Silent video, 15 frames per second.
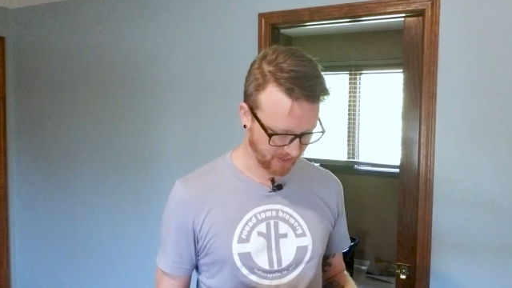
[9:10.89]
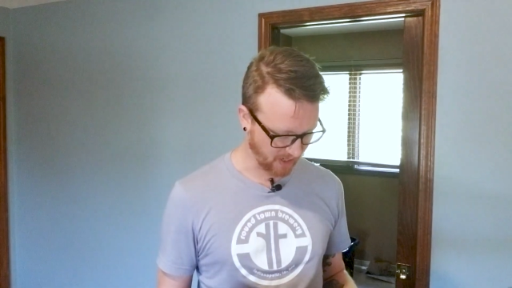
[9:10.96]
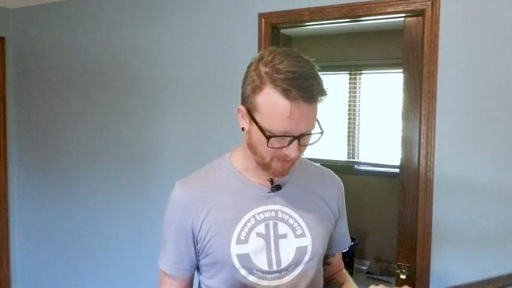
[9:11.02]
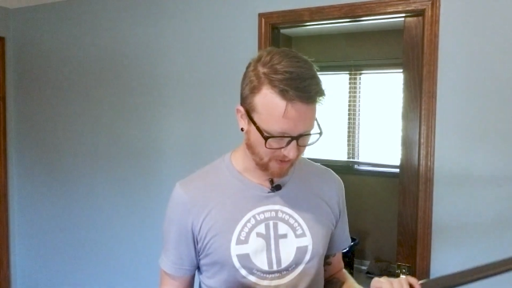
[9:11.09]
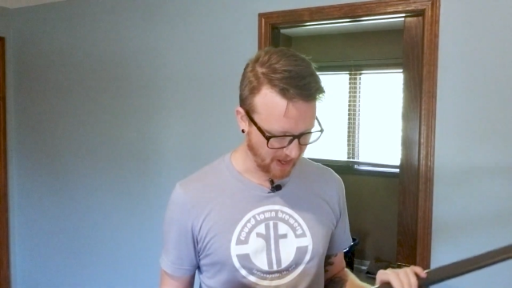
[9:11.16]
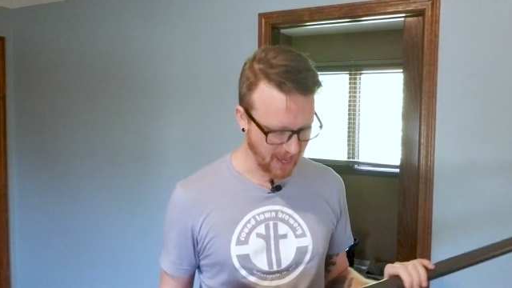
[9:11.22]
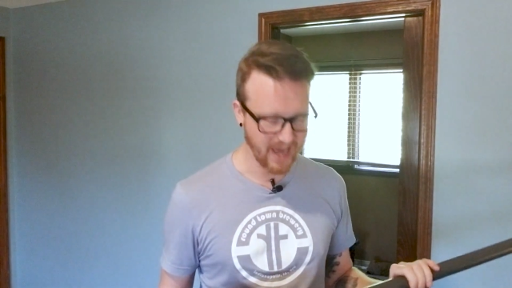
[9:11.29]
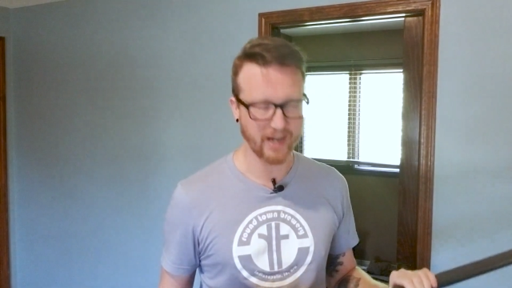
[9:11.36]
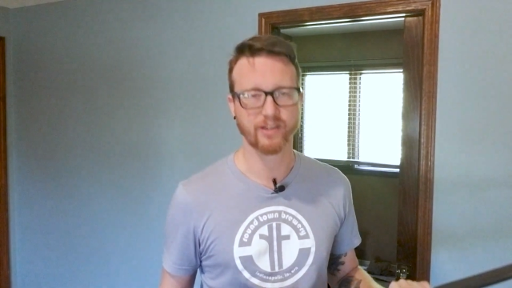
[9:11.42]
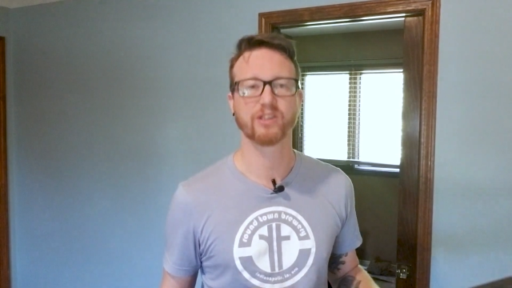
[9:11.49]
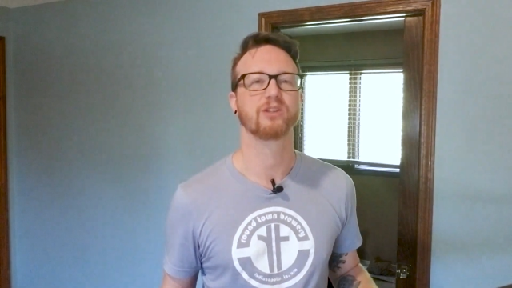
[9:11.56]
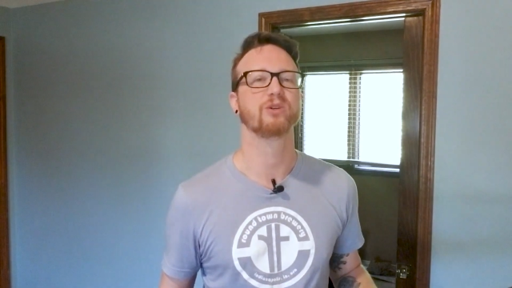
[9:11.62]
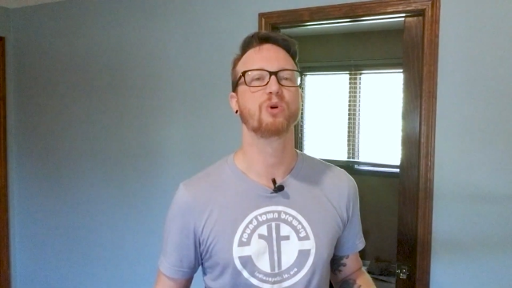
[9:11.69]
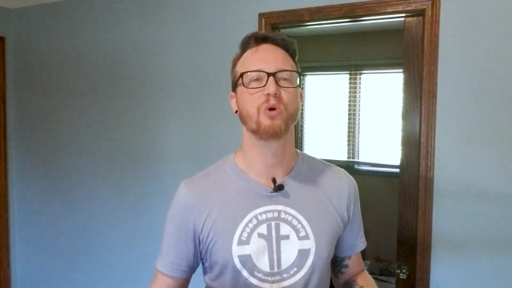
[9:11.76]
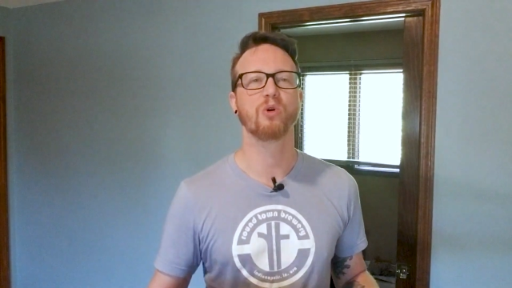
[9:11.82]
If I had it to
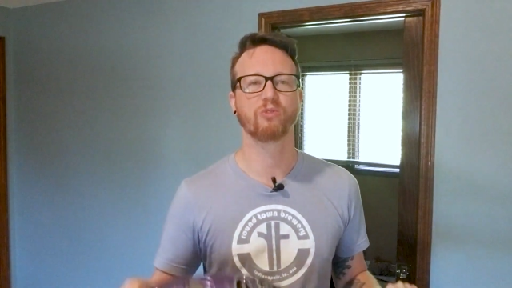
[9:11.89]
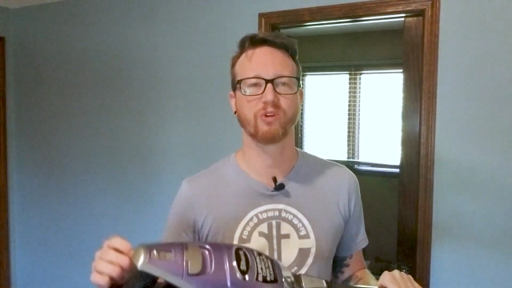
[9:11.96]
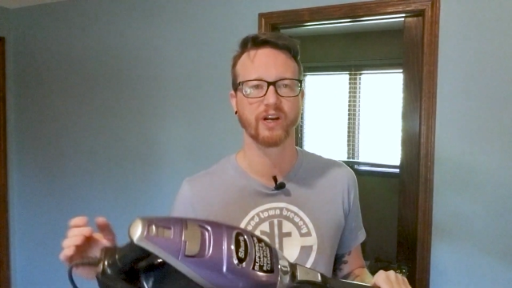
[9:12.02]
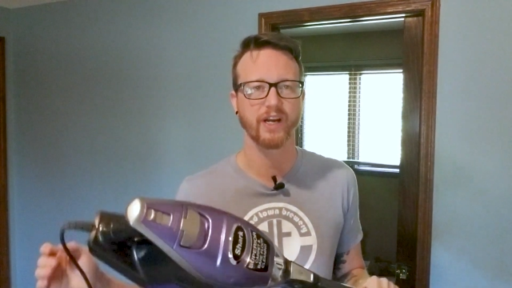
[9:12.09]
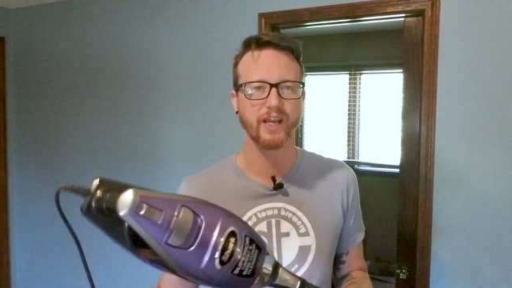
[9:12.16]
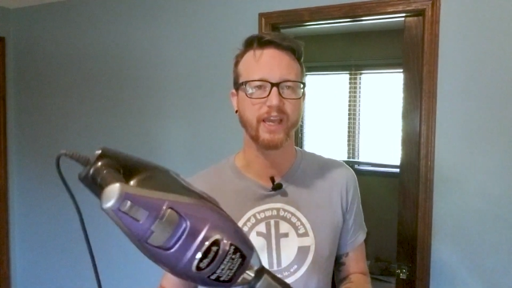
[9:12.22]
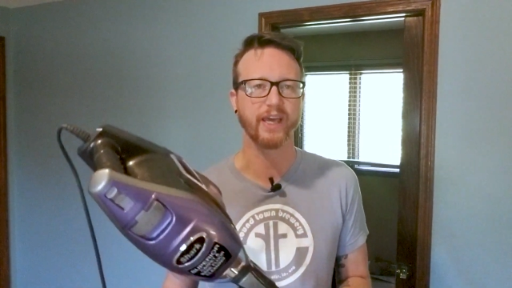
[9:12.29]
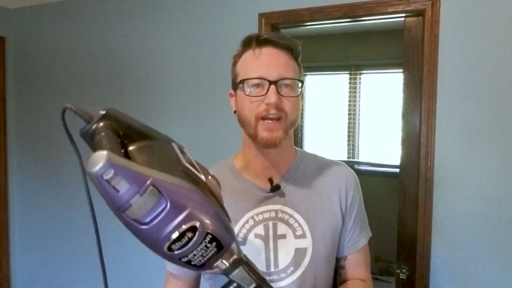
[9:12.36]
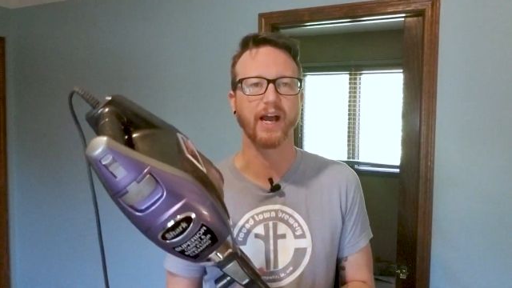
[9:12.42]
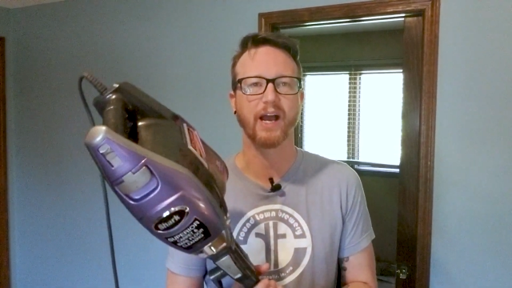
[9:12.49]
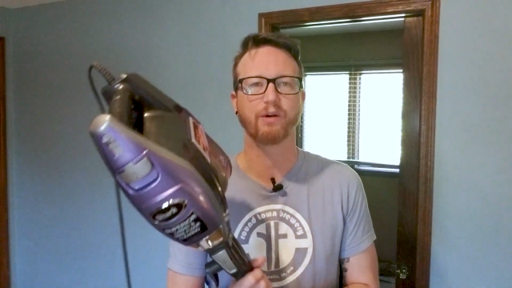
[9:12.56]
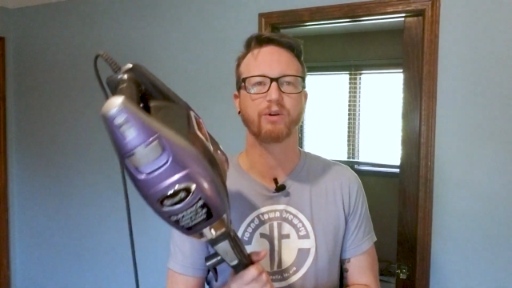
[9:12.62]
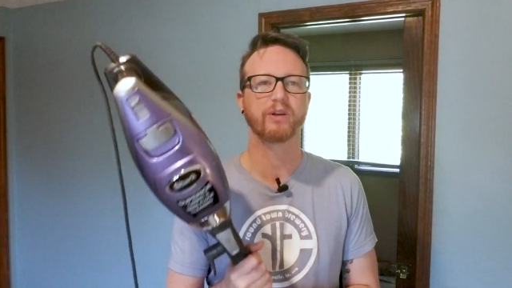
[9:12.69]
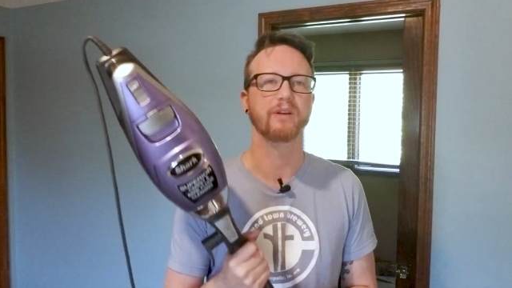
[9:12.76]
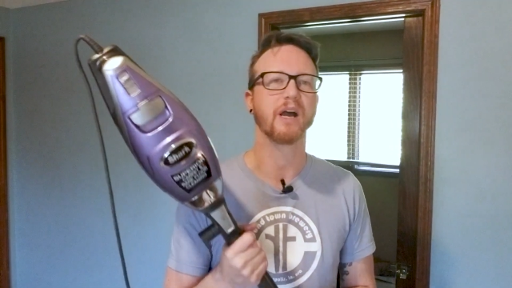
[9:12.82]
do over again, I
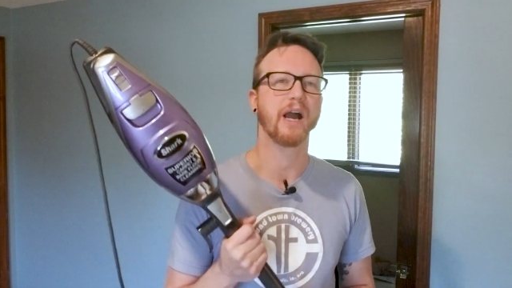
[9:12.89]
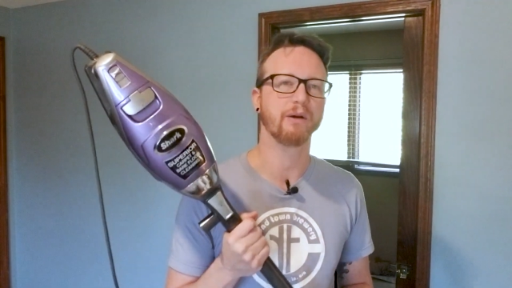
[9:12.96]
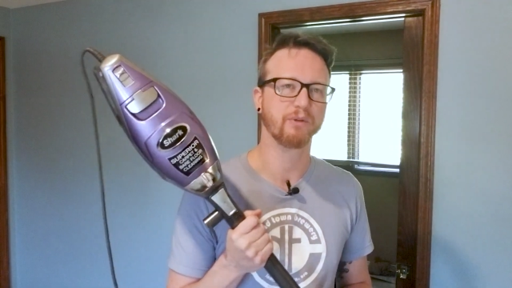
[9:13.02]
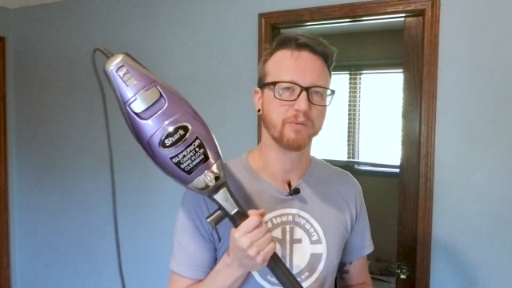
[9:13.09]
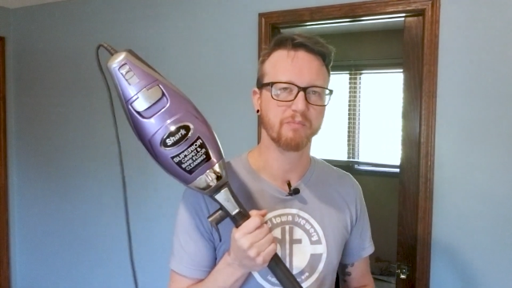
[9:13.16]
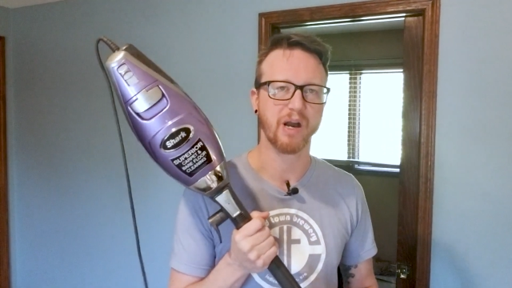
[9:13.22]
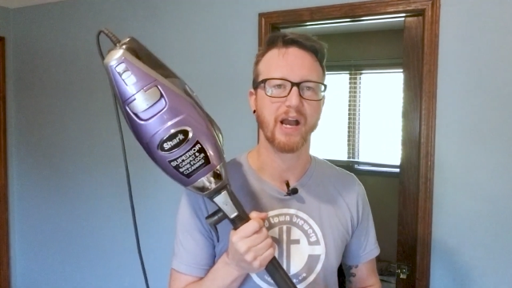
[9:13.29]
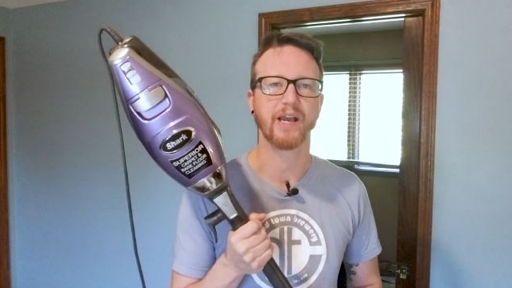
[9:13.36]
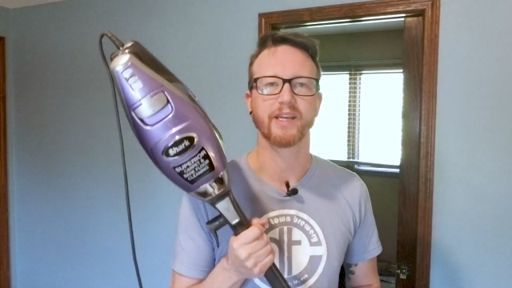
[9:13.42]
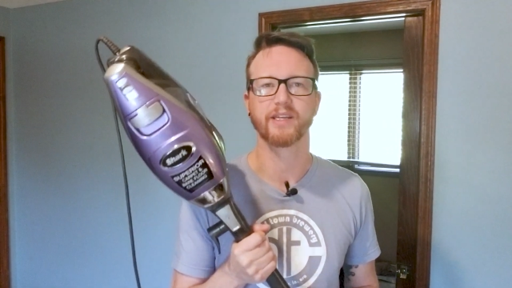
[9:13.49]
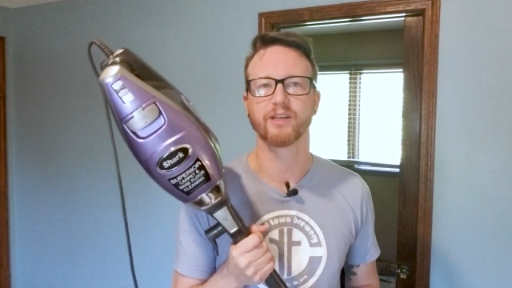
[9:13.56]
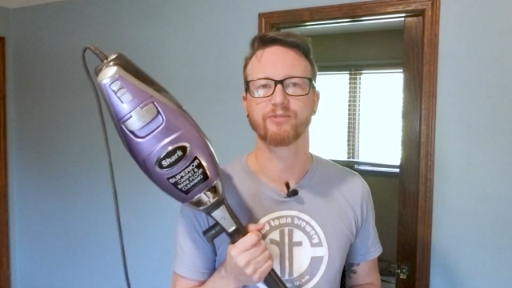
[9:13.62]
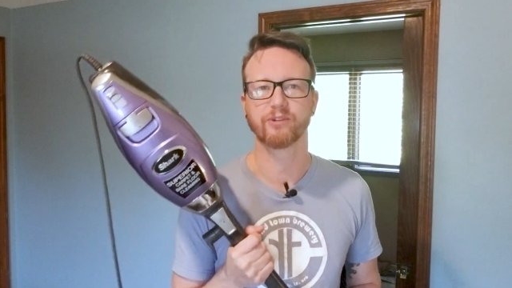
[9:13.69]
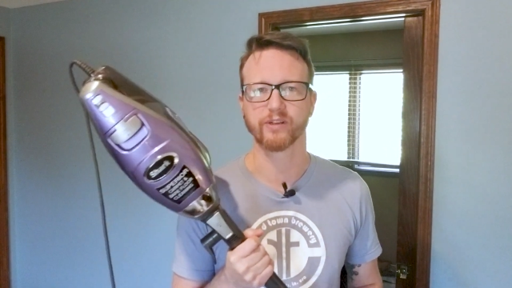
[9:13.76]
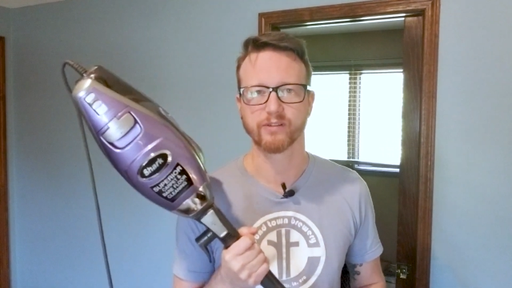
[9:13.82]
would buy a
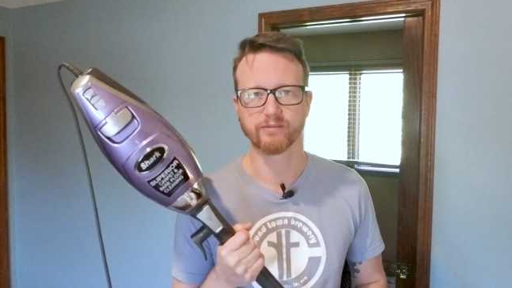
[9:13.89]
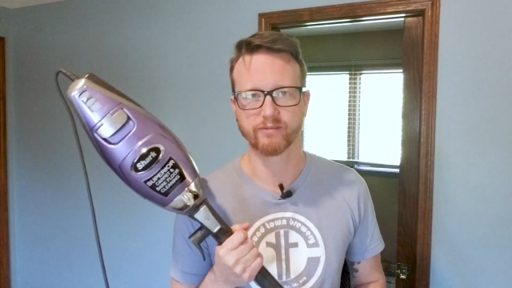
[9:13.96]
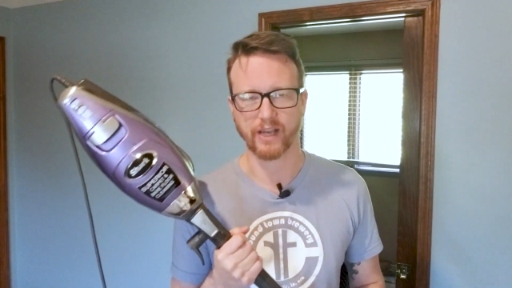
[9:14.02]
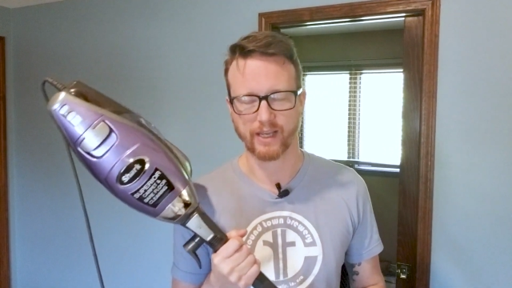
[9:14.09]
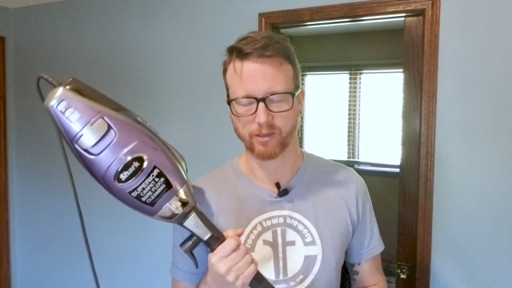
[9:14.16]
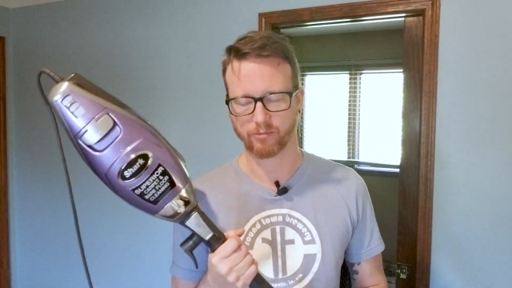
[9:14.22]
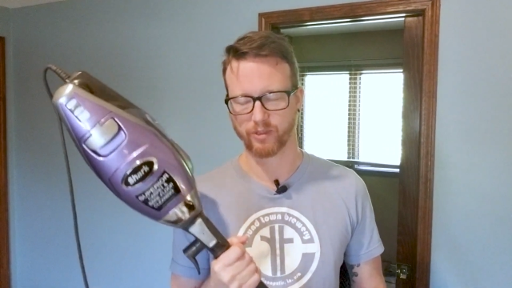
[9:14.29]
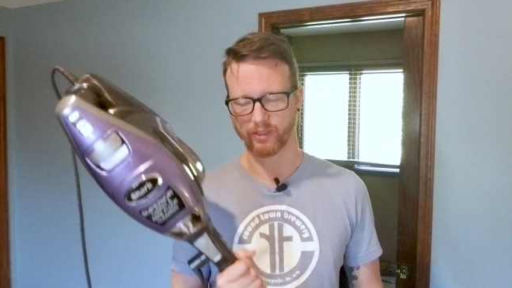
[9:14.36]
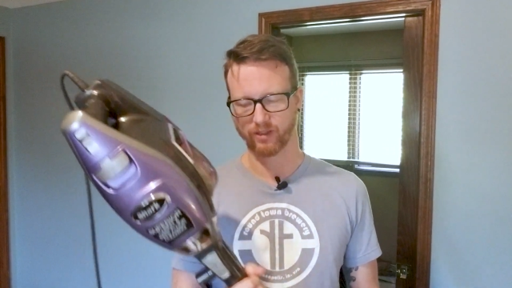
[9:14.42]
different vacuum cleaner.